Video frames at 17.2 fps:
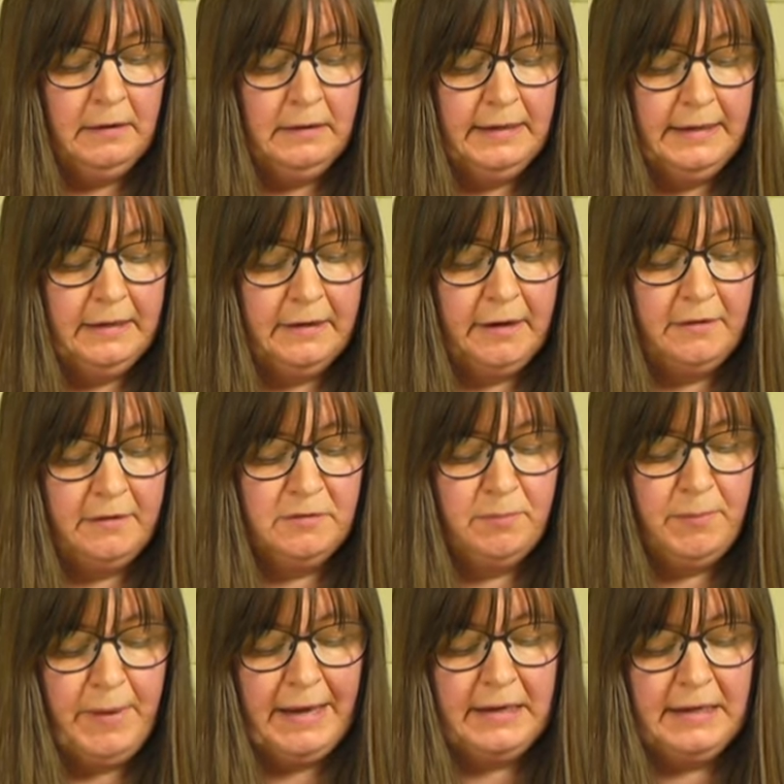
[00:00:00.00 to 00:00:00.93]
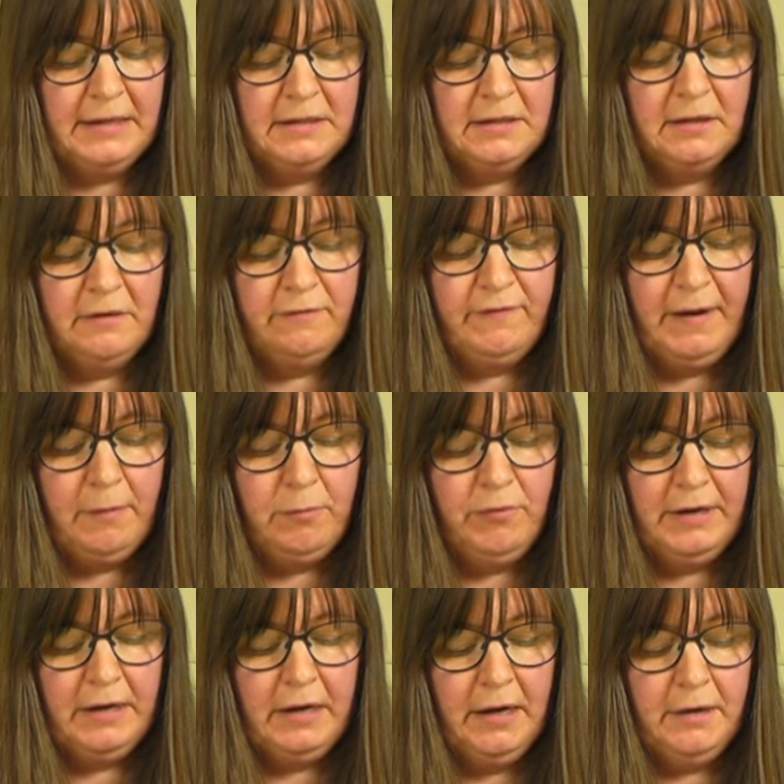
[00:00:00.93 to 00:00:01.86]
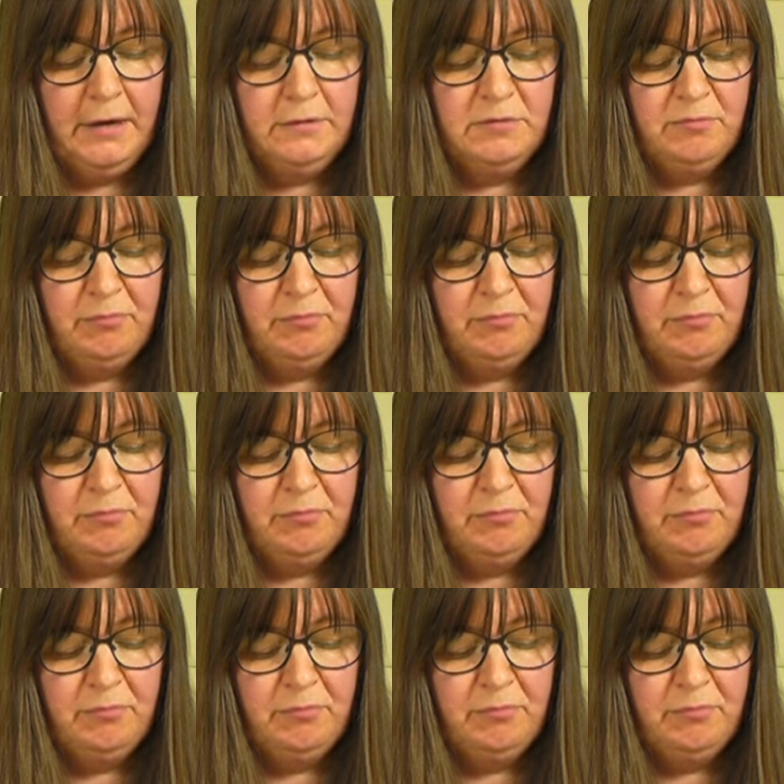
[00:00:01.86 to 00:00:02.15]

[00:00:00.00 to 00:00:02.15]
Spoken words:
Needle goes back into the fabric close